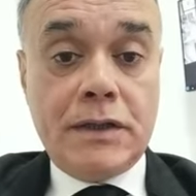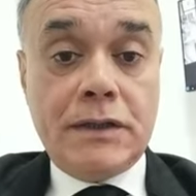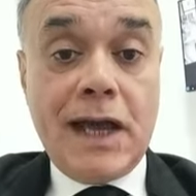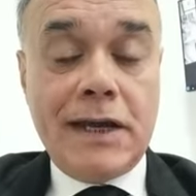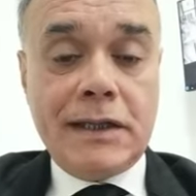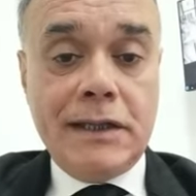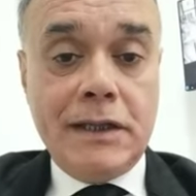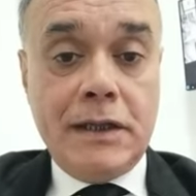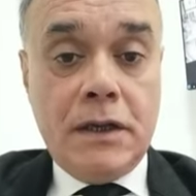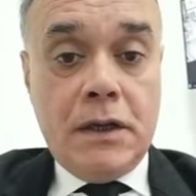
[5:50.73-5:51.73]

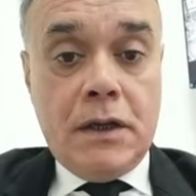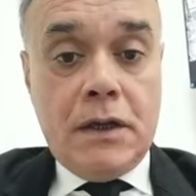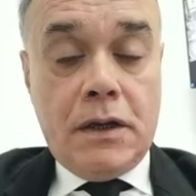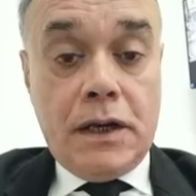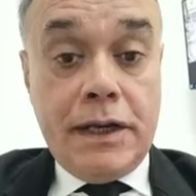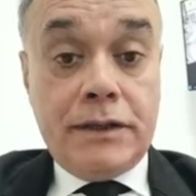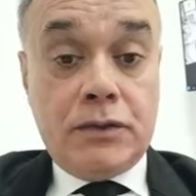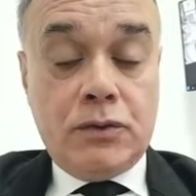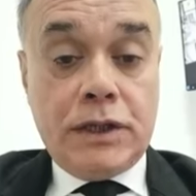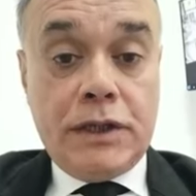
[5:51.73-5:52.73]
directly
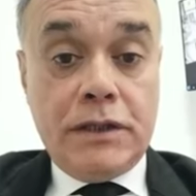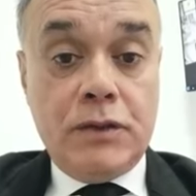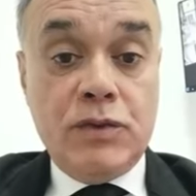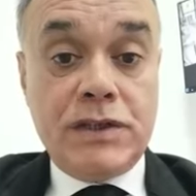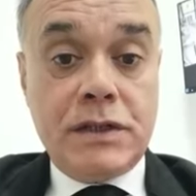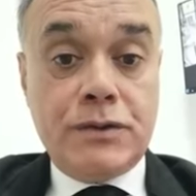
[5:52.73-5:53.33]
related to the kidney with